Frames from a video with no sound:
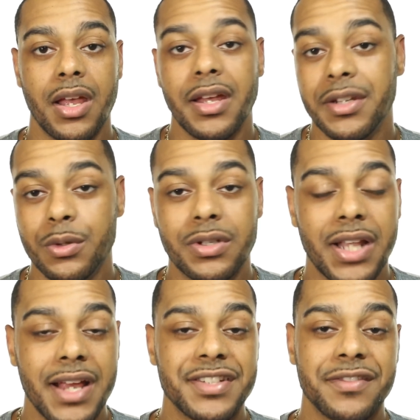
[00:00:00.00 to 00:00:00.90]
New
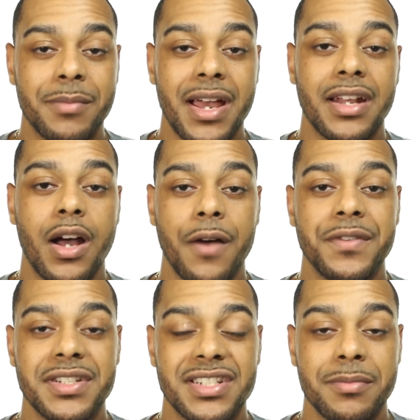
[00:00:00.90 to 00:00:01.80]
clients of mine
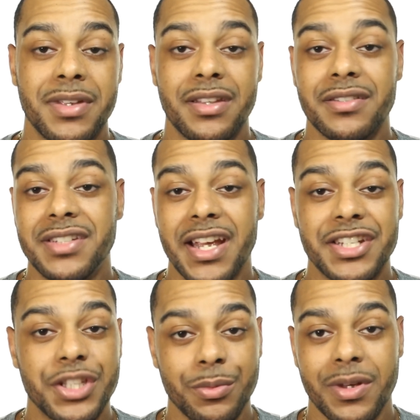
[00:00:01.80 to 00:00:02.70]
often send me their
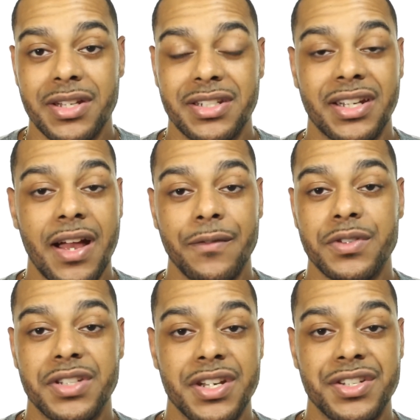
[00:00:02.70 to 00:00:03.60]
text threads and
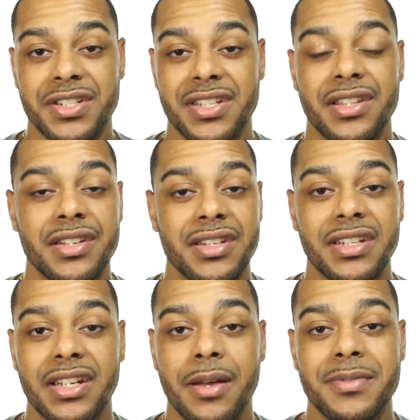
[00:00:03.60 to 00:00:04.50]
conversations in the
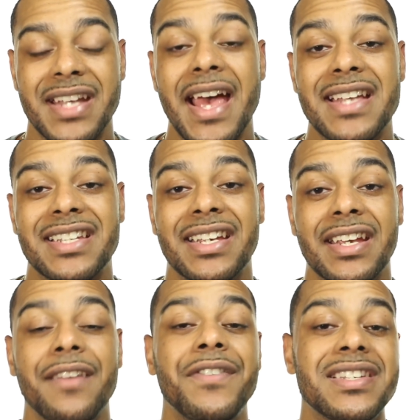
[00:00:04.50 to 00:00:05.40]
DMs asking
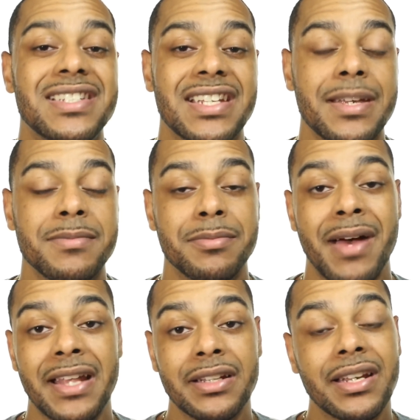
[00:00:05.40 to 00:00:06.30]
if it seems
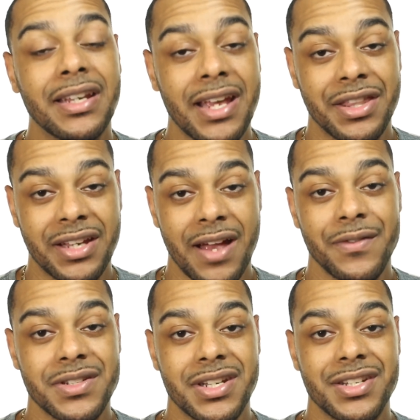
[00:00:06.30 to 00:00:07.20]
by looking at the
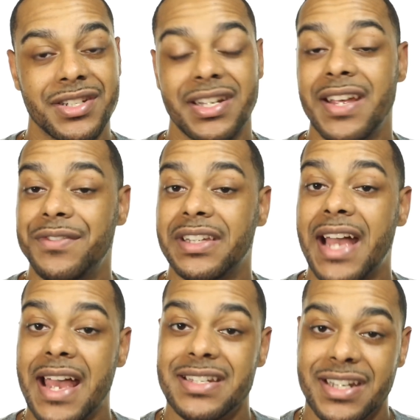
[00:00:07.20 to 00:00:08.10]
conversation if the
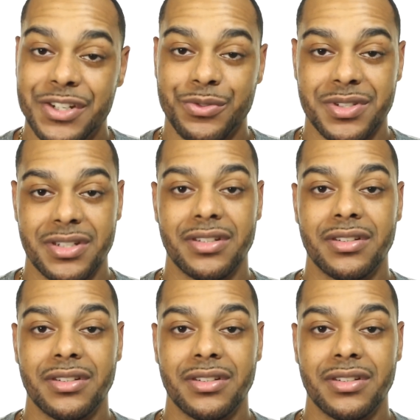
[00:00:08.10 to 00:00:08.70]
guy is interested.